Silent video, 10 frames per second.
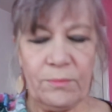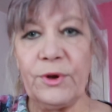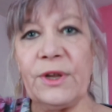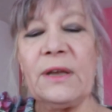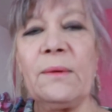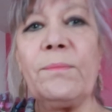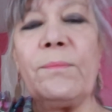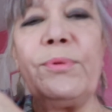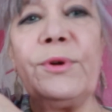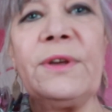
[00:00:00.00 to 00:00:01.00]

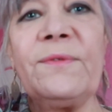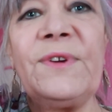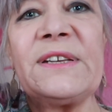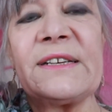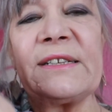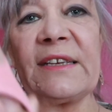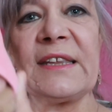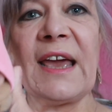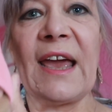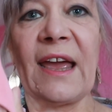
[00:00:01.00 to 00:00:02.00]
putting feet into
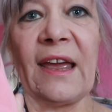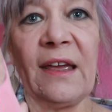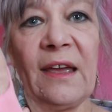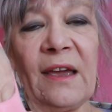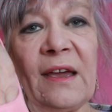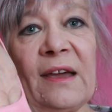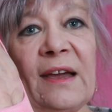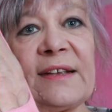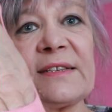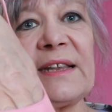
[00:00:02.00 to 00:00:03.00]
there,
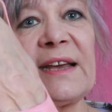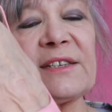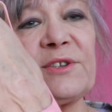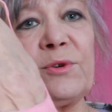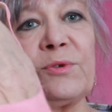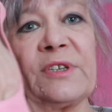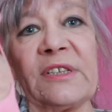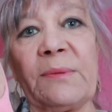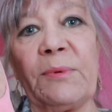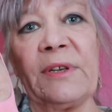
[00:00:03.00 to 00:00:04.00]
it's less
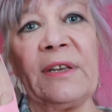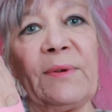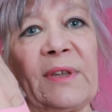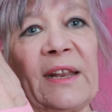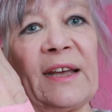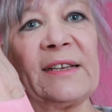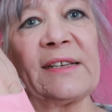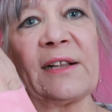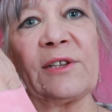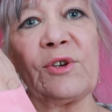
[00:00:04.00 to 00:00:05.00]
noticeable, and with your
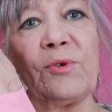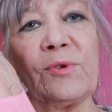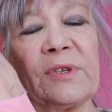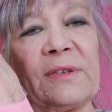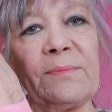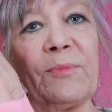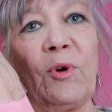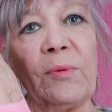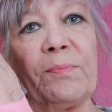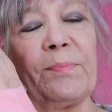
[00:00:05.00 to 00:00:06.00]
nice little toes
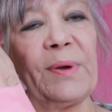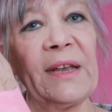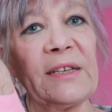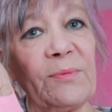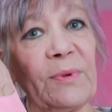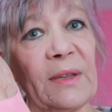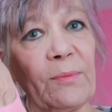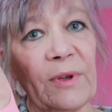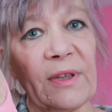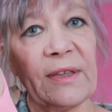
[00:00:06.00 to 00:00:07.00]
all painted
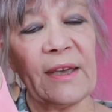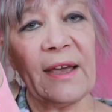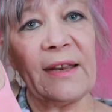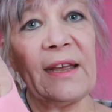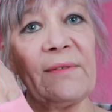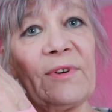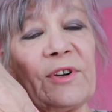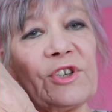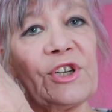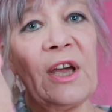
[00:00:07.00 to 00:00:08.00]
with nail
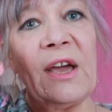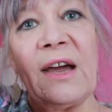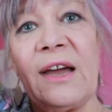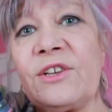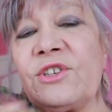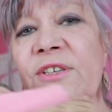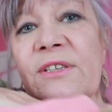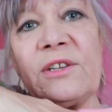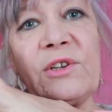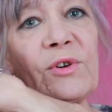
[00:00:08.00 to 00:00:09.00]
varnish, it
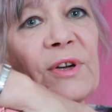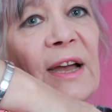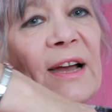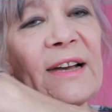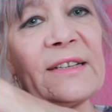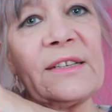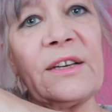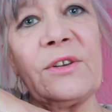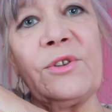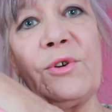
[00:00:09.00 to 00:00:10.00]
doesn't look as
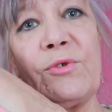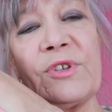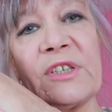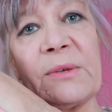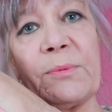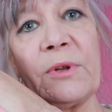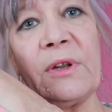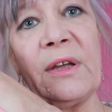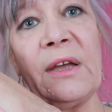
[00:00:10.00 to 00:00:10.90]
noticeable.